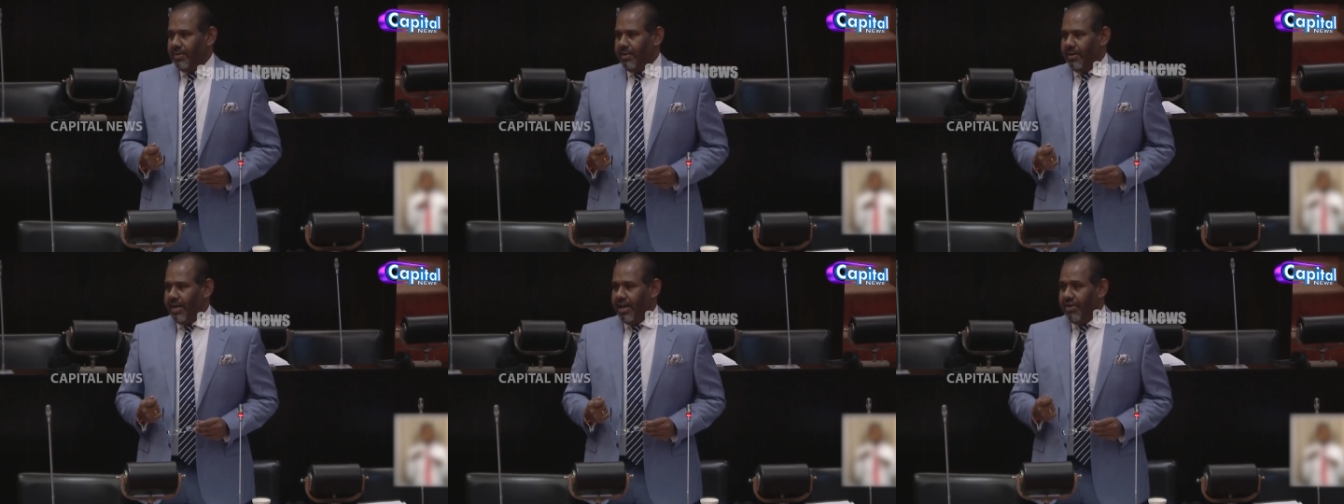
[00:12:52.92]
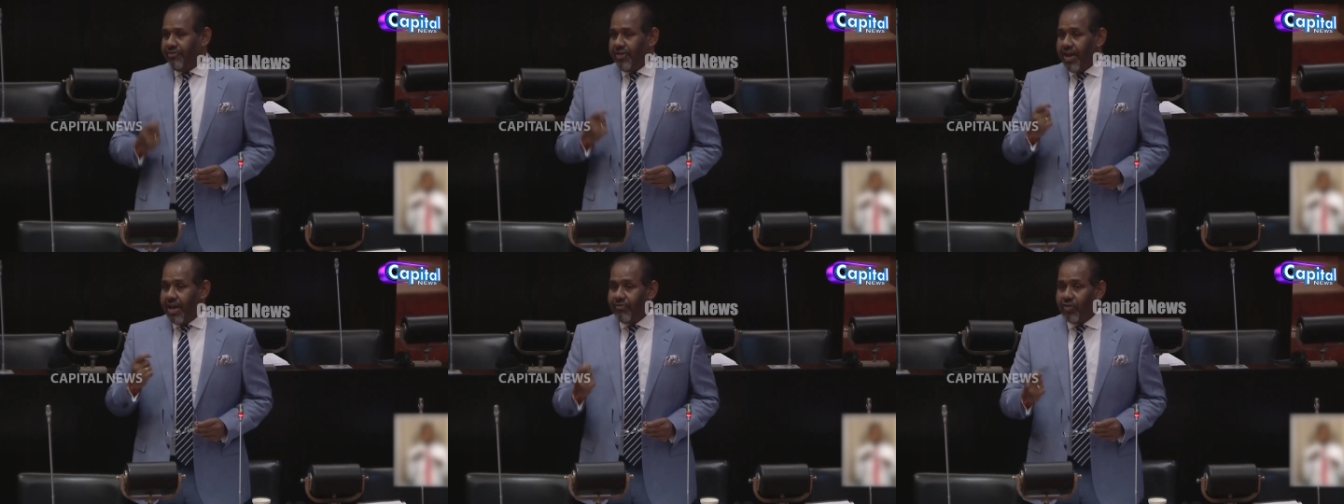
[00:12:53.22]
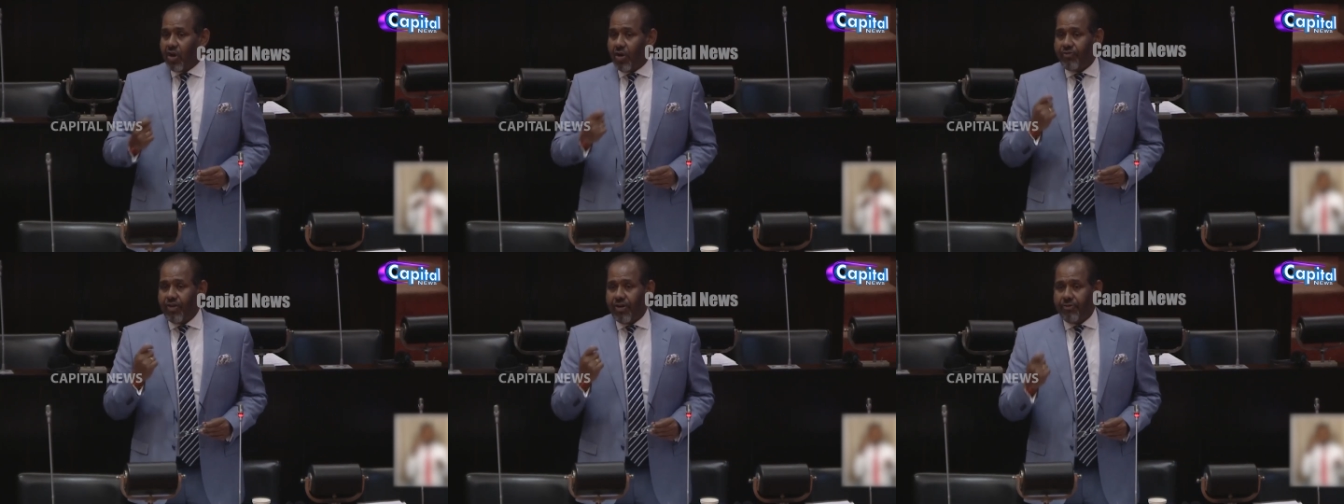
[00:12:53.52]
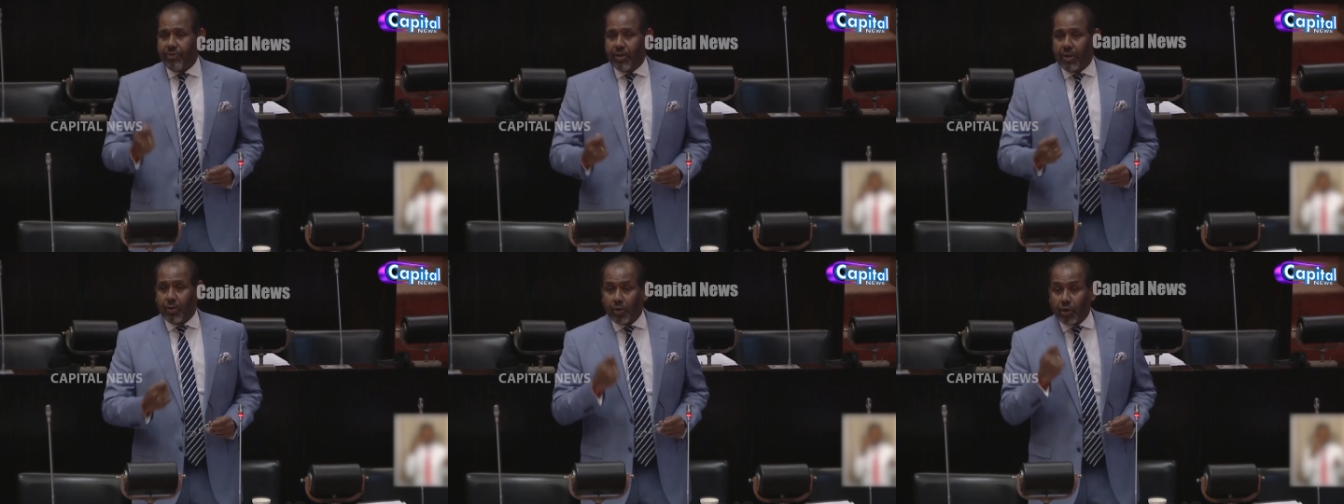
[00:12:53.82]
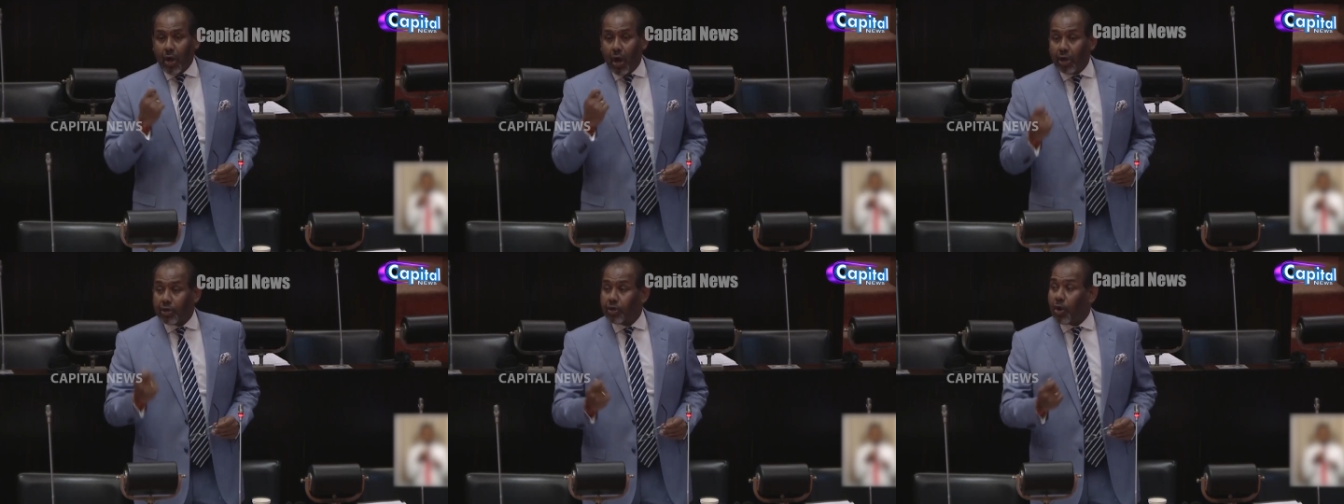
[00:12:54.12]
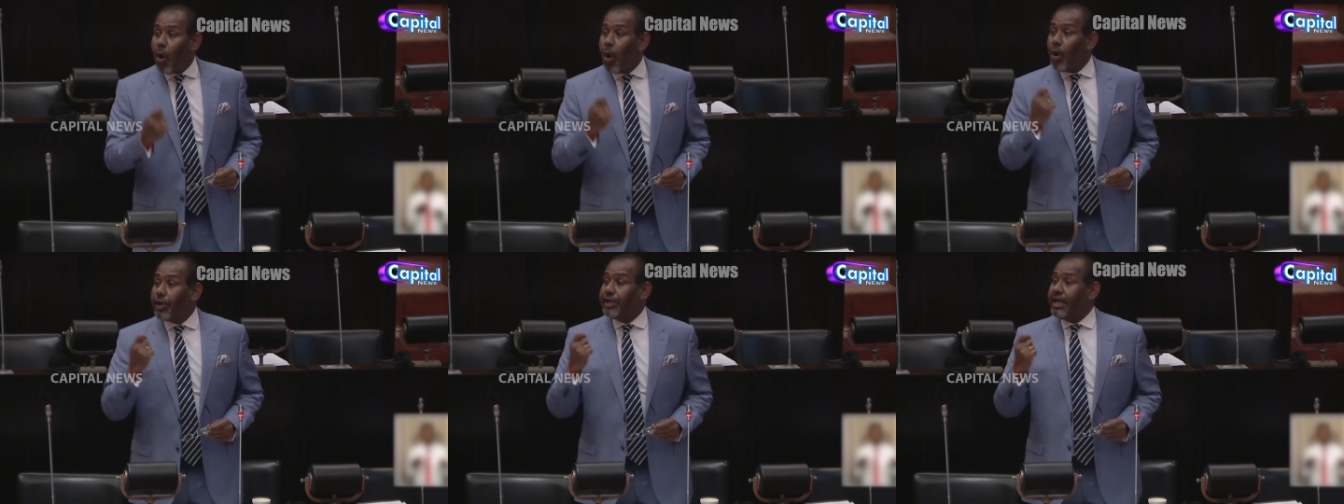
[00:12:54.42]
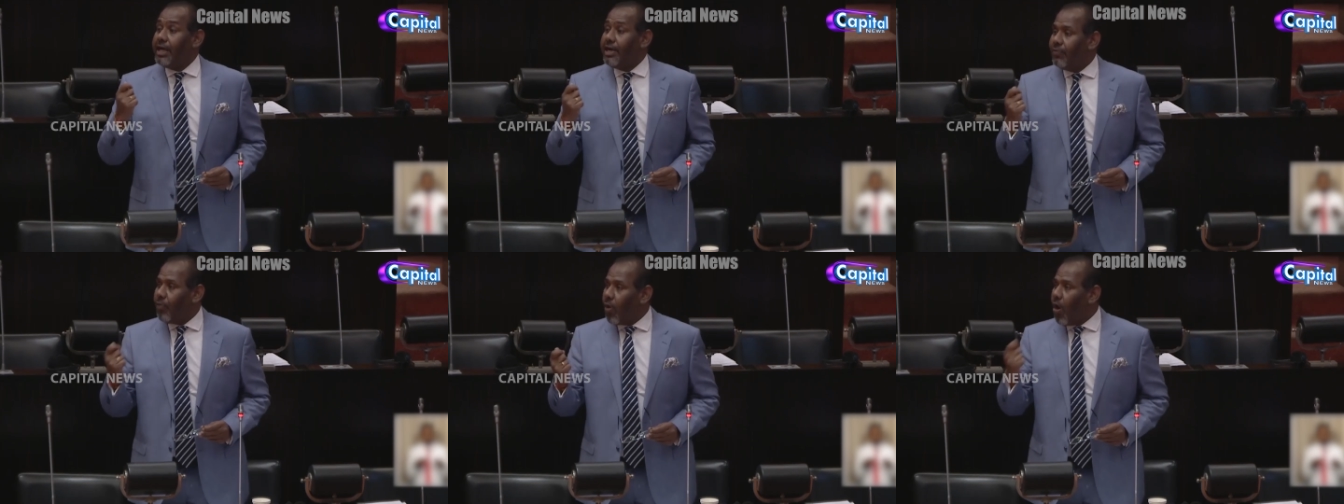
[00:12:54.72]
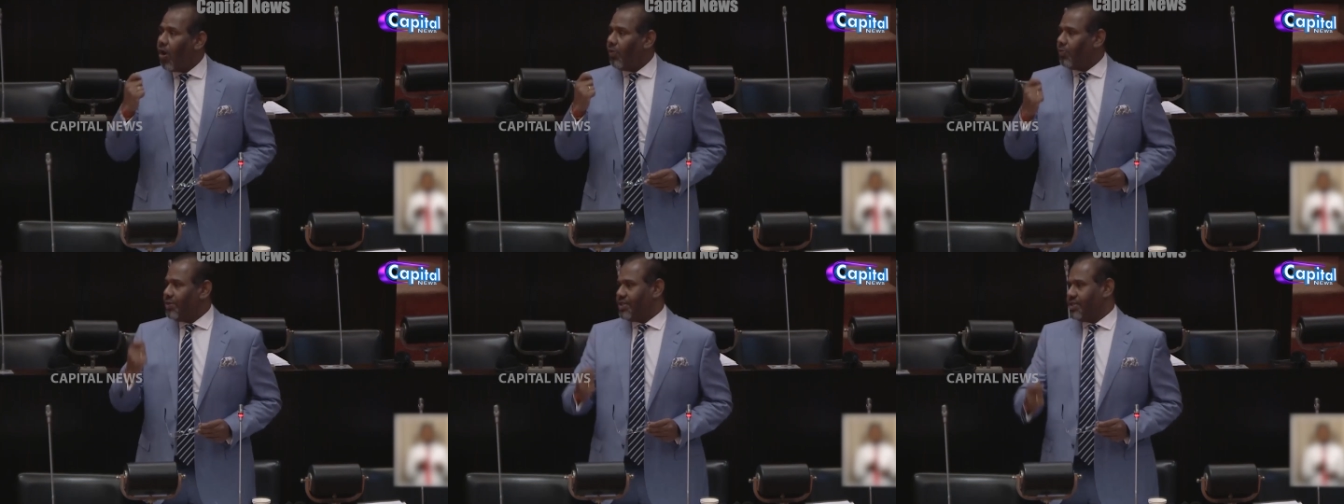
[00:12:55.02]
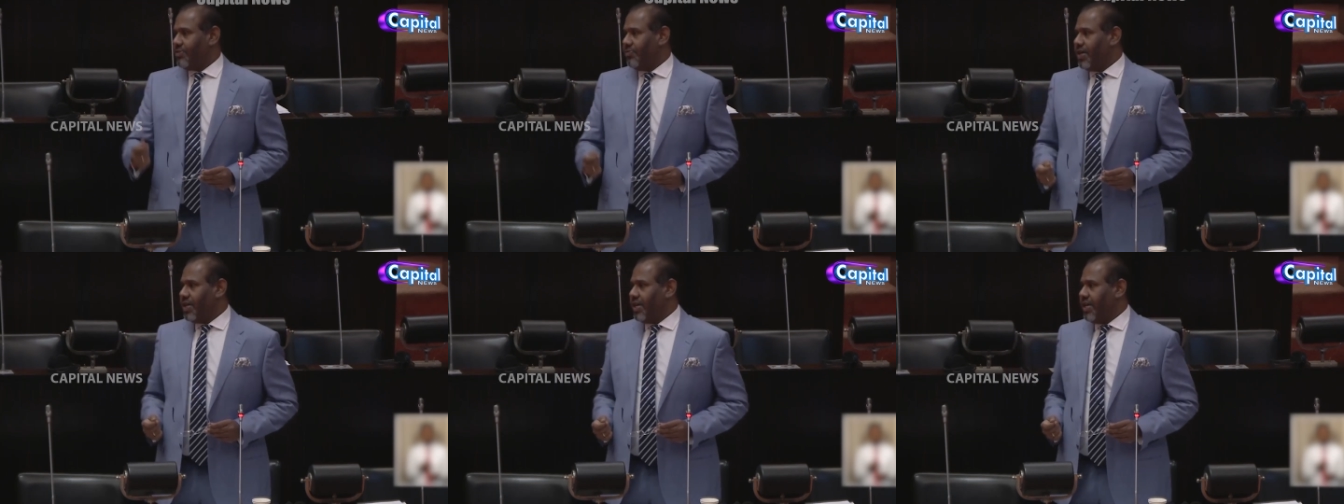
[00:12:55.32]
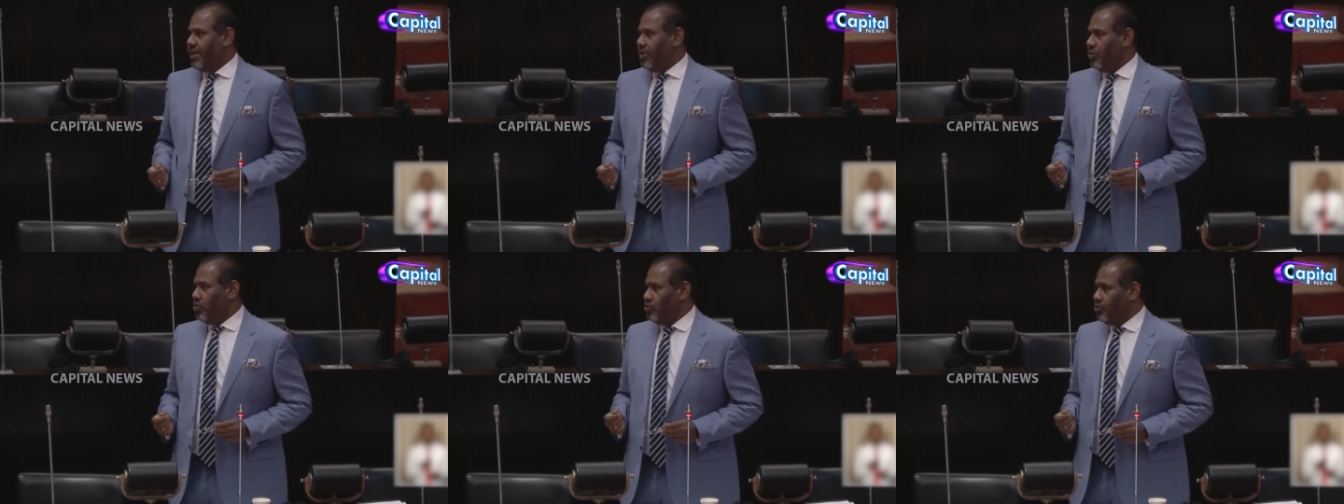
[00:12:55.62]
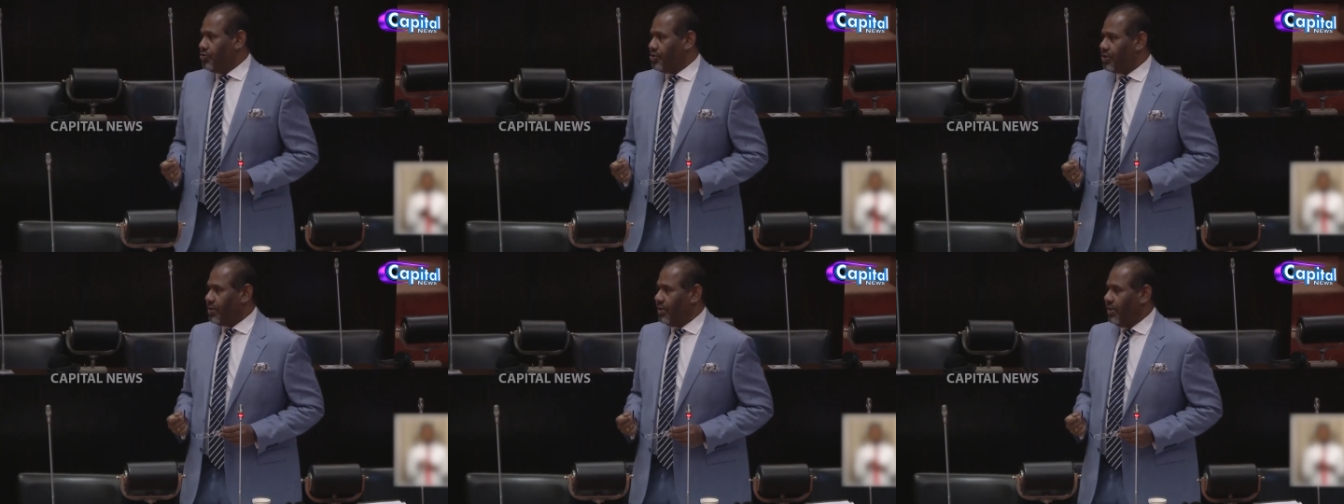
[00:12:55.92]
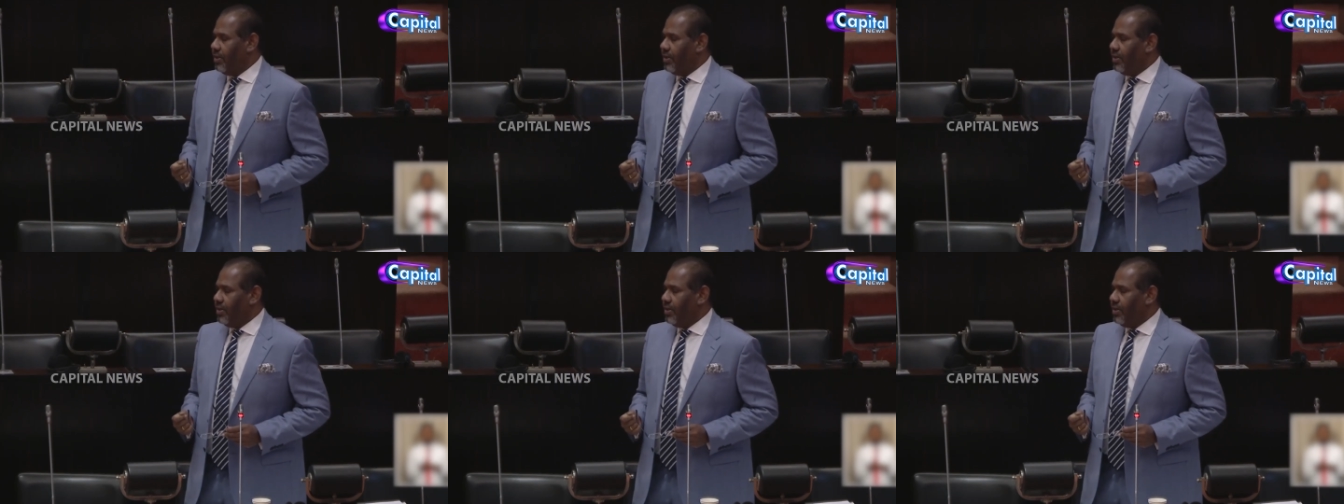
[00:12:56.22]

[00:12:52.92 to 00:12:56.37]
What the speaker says: In favor of a total war was the word he used.